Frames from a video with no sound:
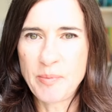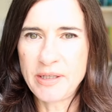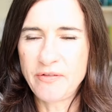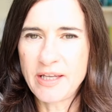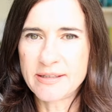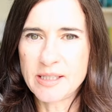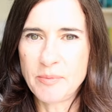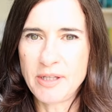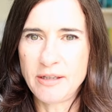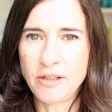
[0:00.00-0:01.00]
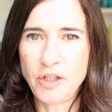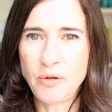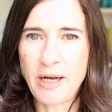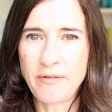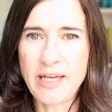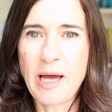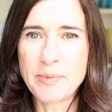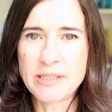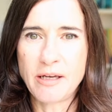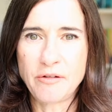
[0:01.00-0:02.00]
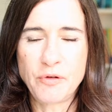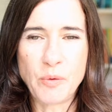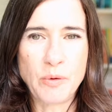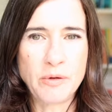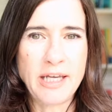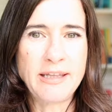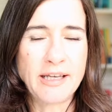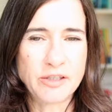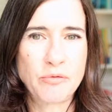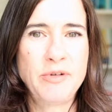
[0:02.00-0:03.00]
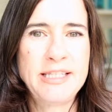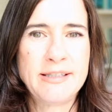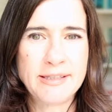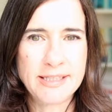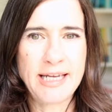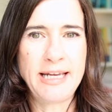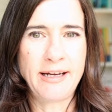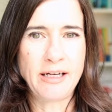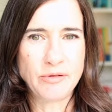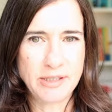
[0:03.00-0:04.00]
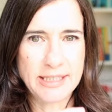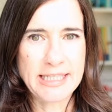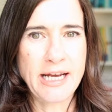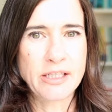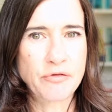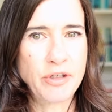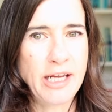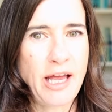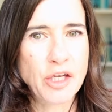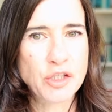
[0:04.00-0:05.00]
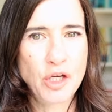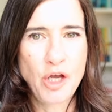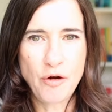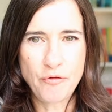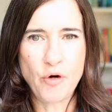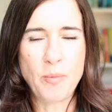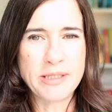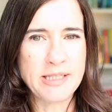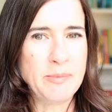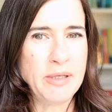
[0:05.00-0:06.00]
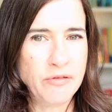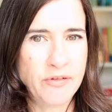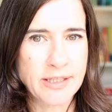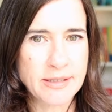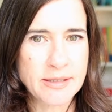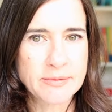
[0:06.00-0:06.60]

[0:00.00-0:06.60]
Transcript: But if that's something that you have the appetite for, then that's a reason to take out the tax free cash from a DB fund.